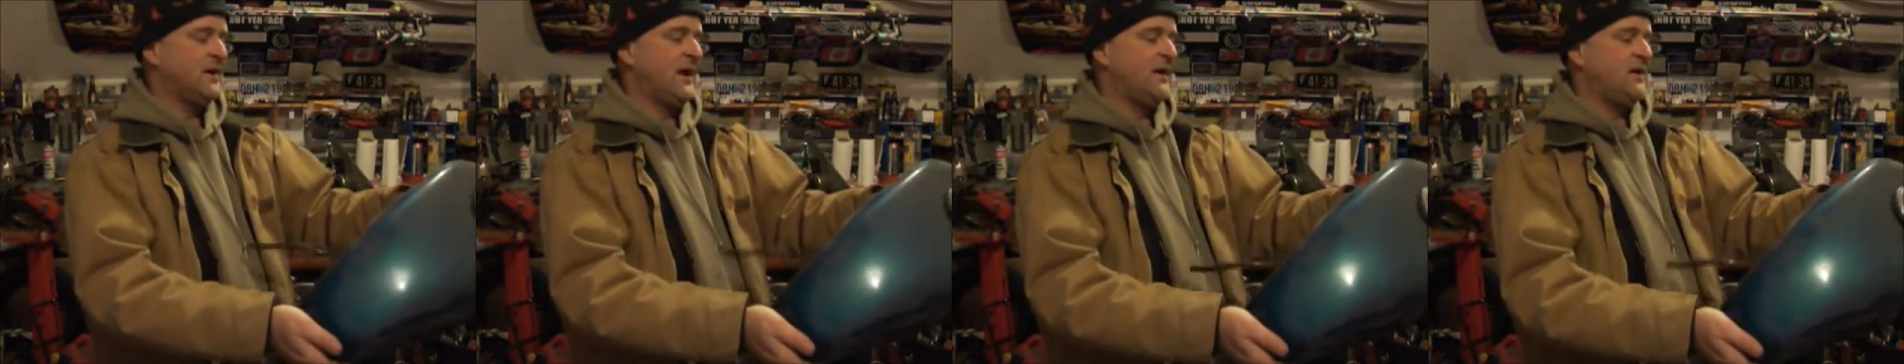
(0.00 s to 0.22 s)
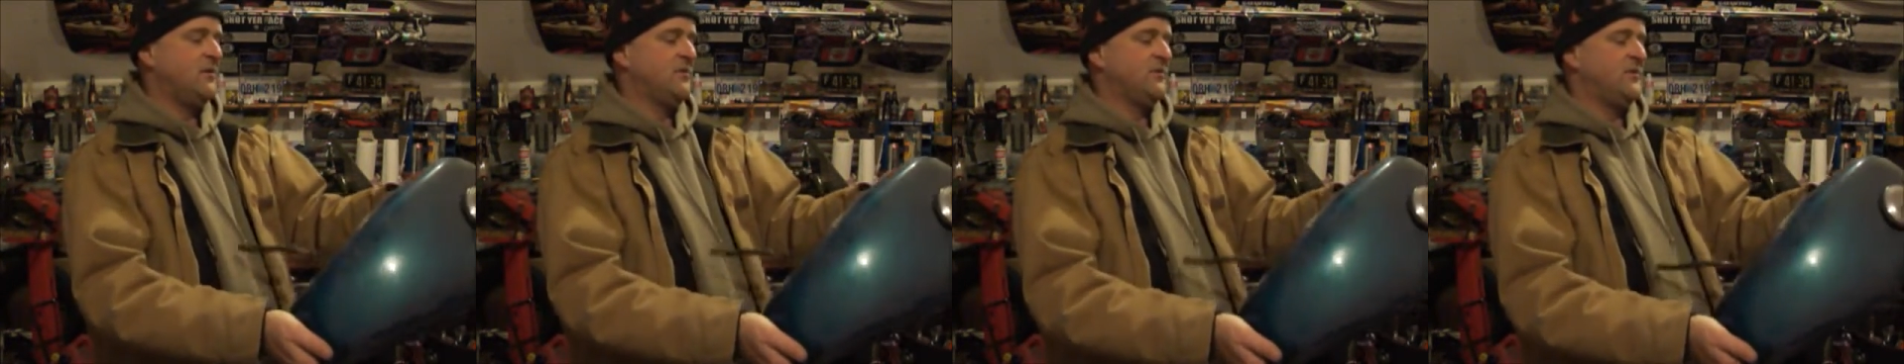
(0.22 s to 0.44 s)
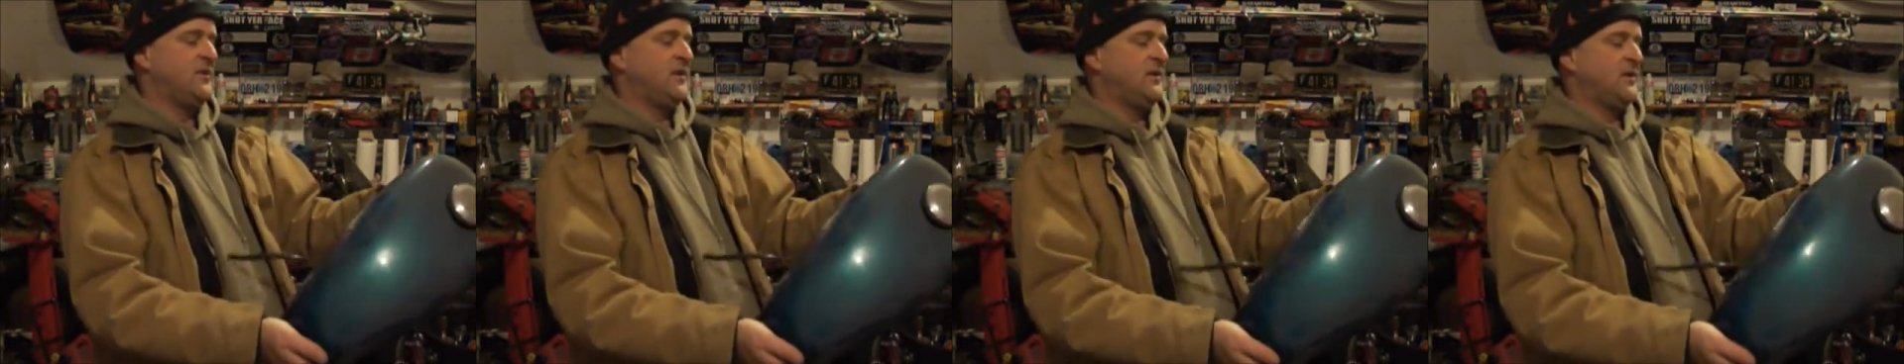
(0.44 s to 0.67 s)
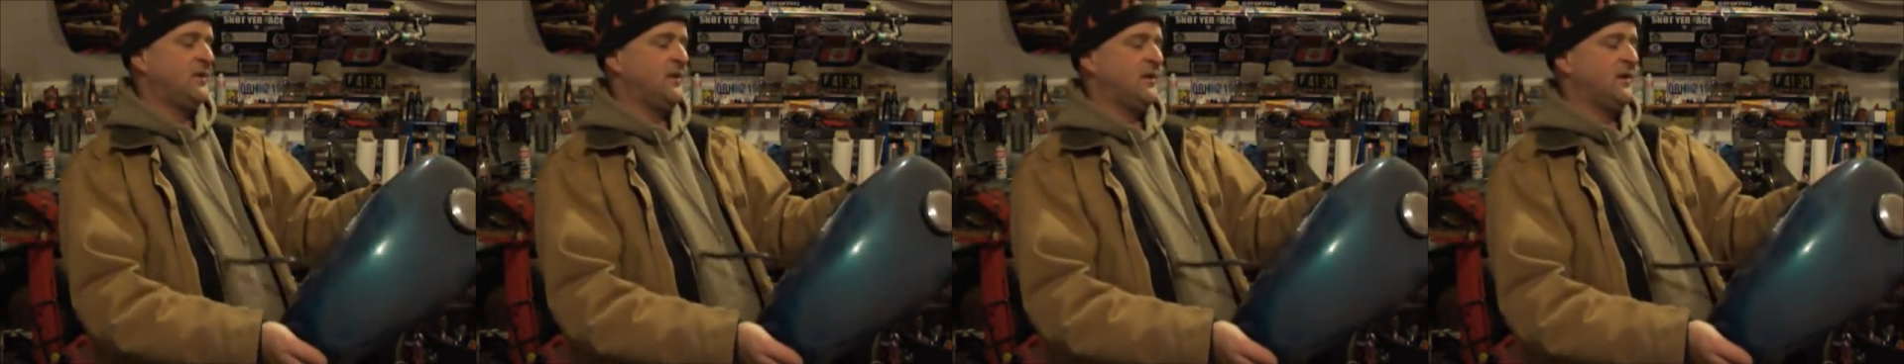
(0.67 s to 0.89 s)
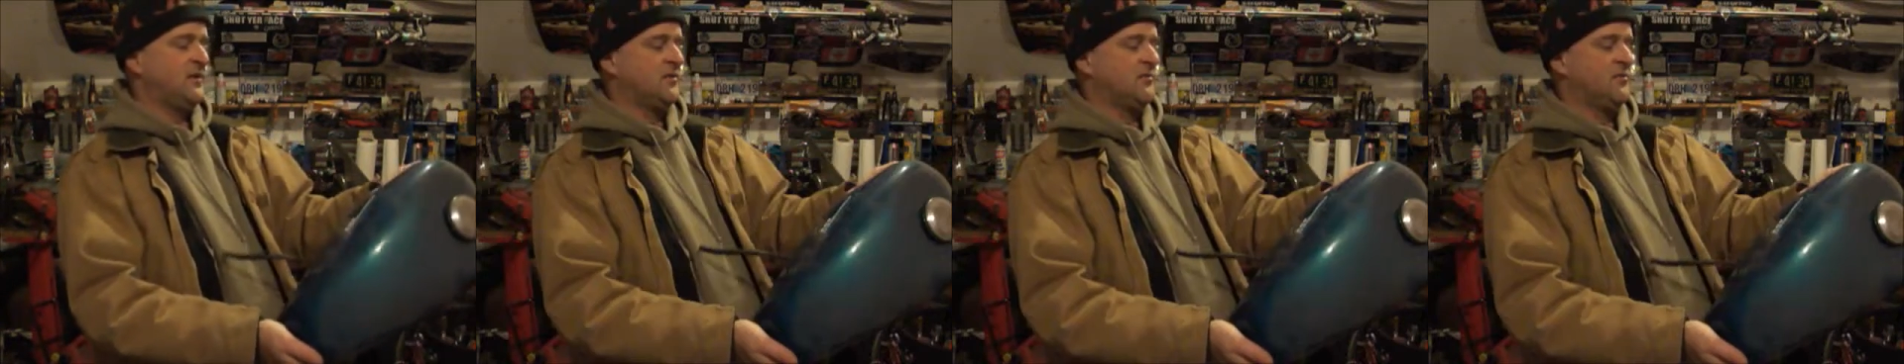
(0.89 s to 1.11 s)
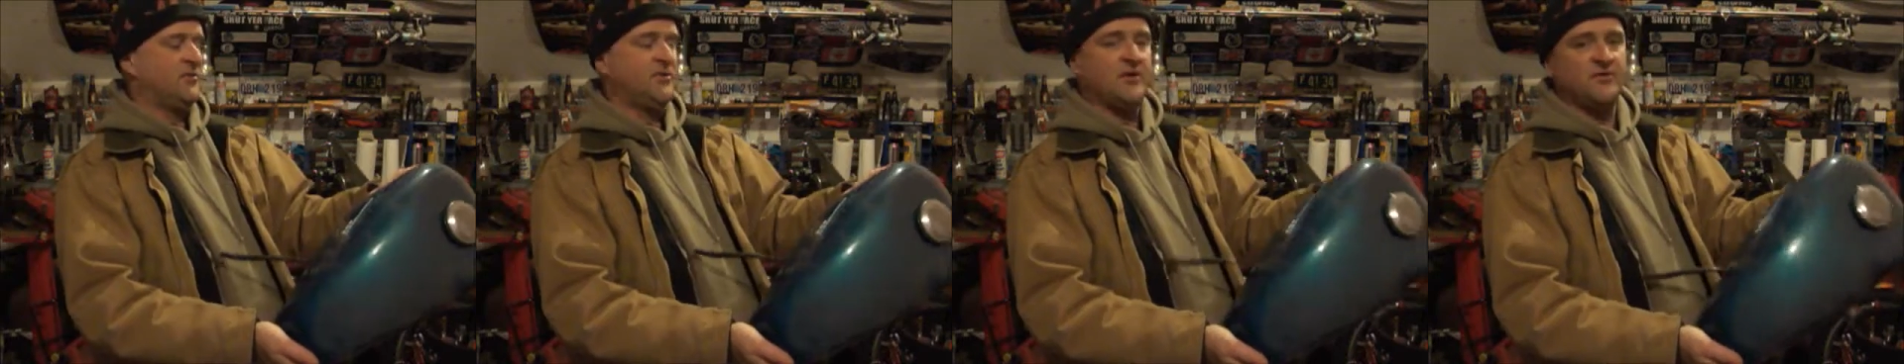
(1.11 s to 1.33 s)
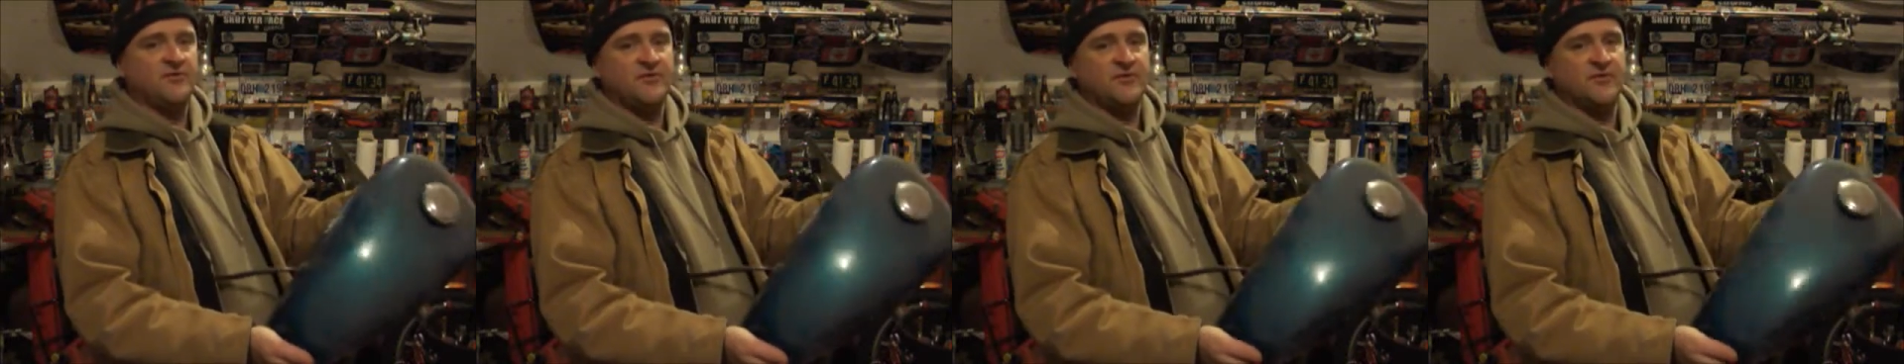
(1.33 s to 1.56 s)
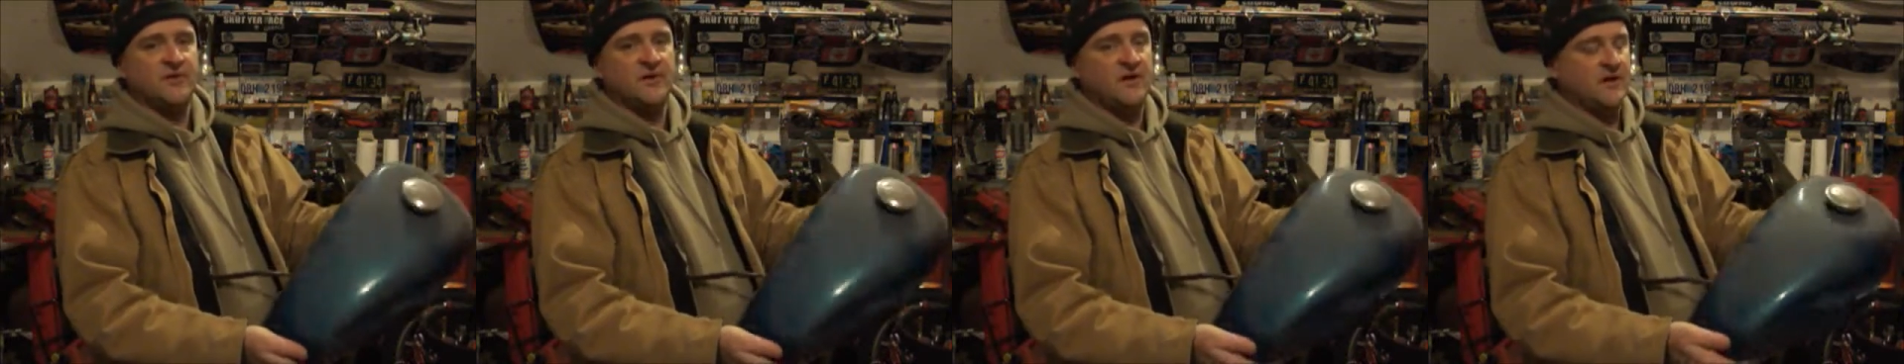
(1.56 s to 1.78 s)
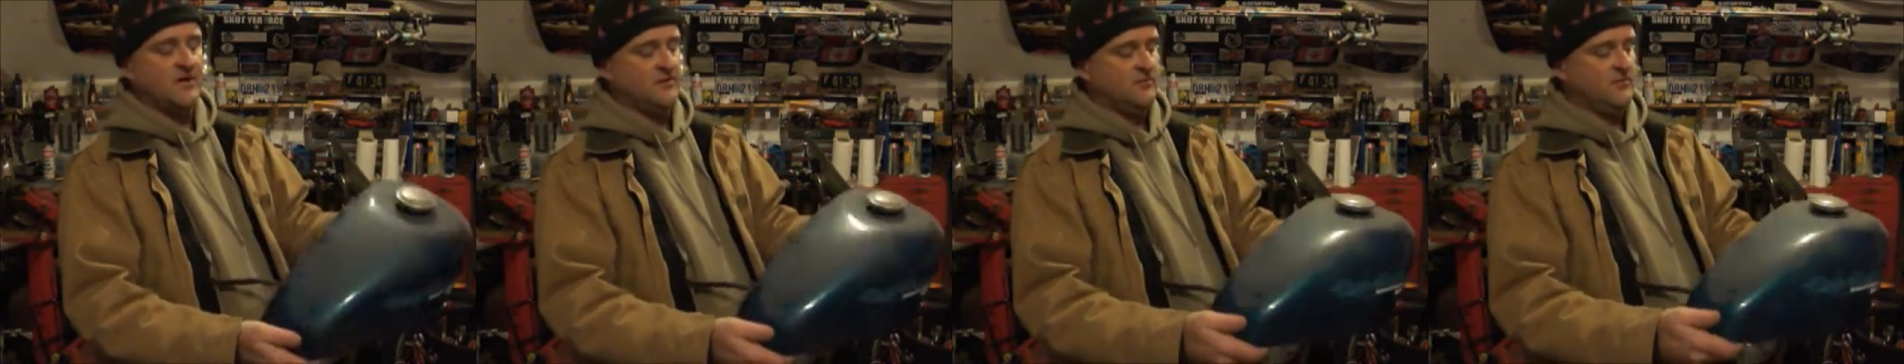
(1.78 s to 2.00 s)
I don't think you're going to get the results you
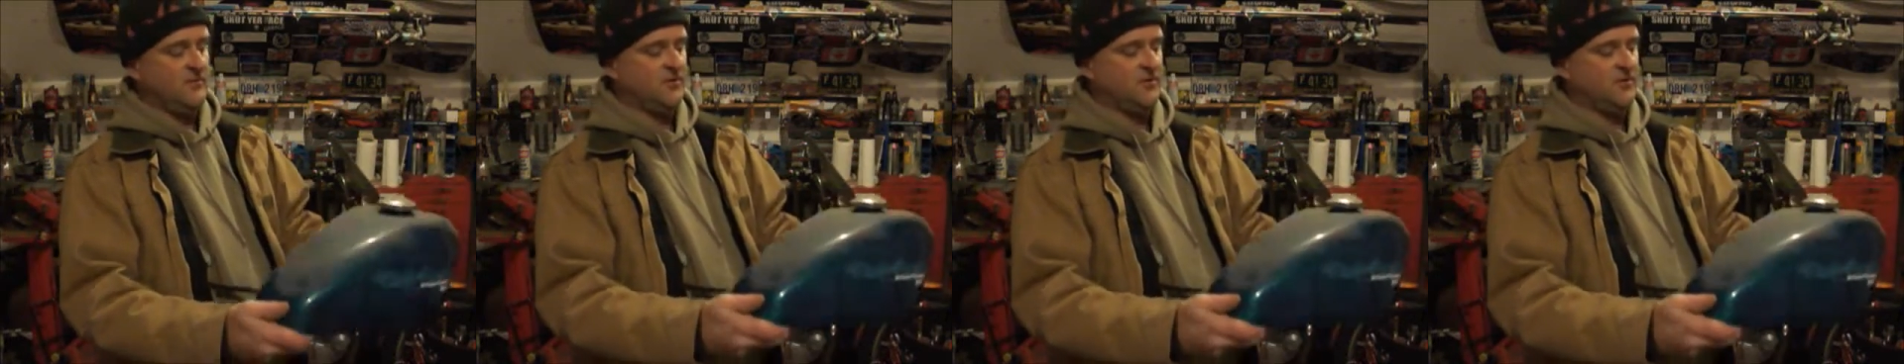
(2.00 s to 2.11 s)
like